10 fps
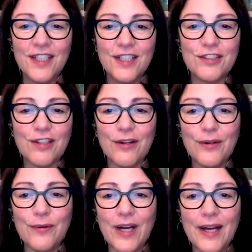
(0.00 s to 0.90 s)

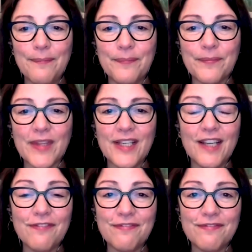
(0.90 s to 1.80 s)
So um,
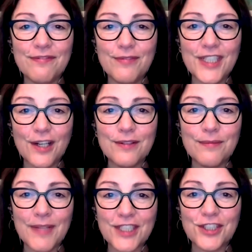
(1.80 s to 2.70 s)
if we
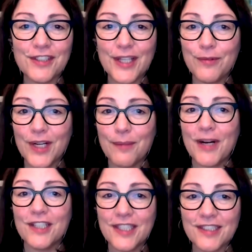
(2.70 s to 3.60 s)
don't make sure that we're
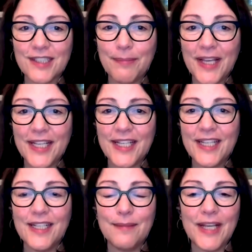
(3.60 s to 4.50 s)

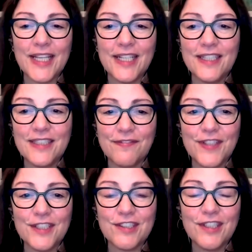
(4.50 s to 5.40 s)
participating and making a
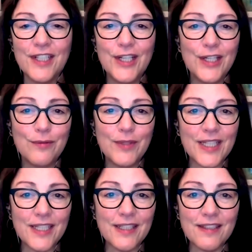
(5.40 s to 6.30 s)
difference
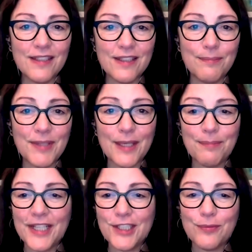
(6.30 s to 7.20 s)
we could be in a
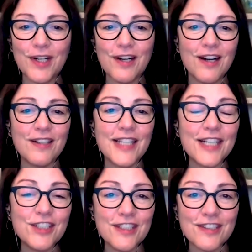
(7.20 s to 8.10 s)
place where our
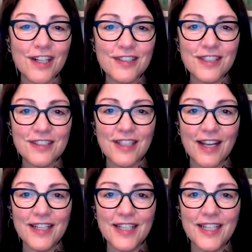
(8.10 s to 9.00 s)
elections aren't
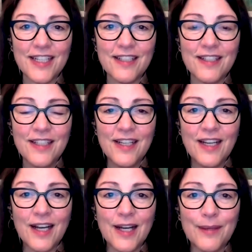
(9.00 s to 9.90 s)
deciding
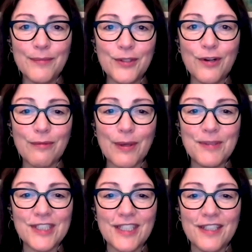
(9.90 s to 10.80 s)
um, who our
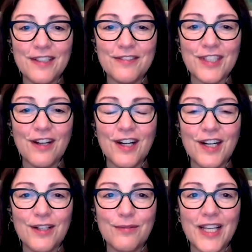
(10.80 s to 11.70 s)
representatives
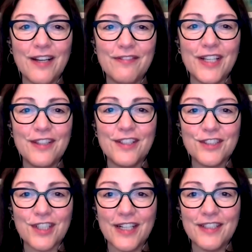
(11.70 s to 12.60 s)
are. We have
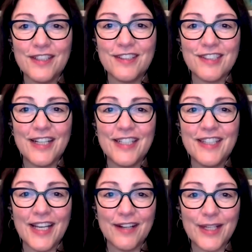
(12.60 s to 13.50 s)
others kind of deciding
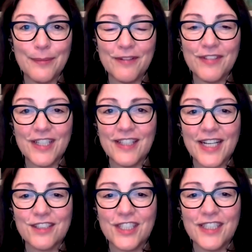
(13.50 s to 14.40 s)
the outcome of an
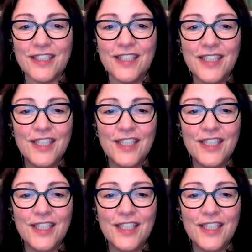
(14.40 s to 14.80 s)
election.